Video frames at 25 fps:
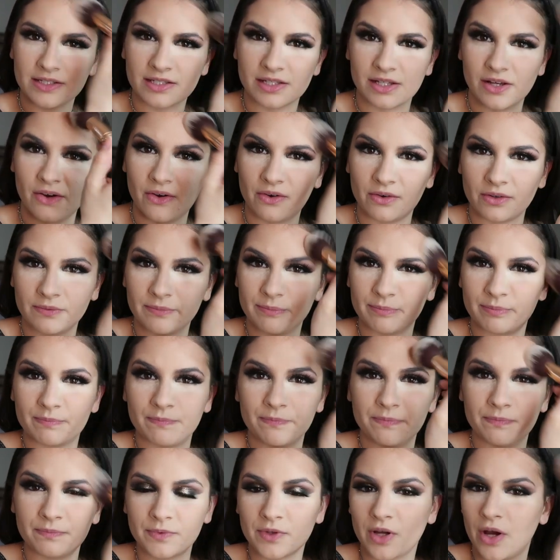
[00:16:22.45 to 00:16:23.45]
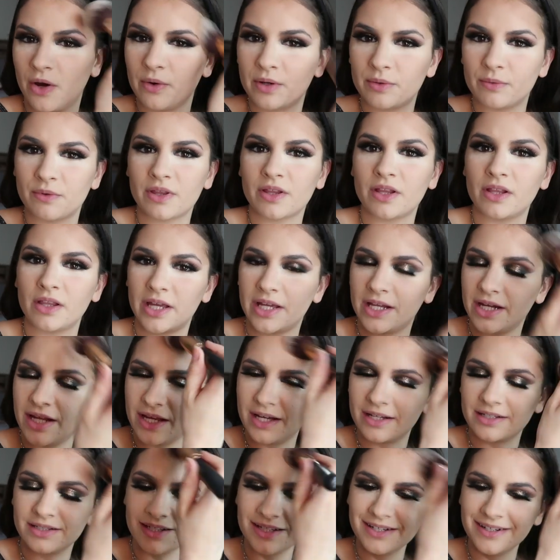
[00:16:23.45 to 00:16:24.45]
so go into the light
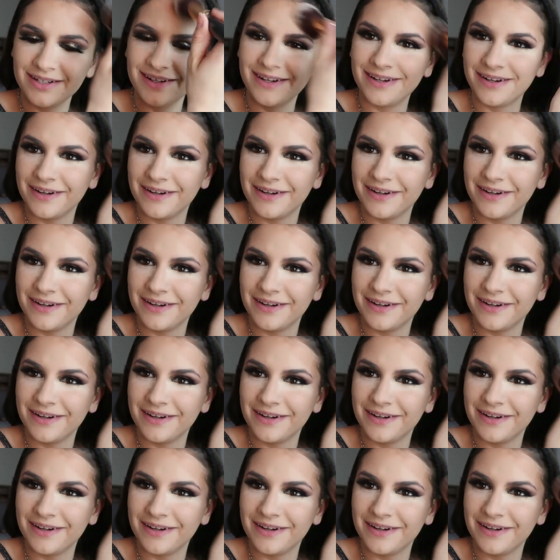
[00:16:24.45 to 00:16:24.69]
hand.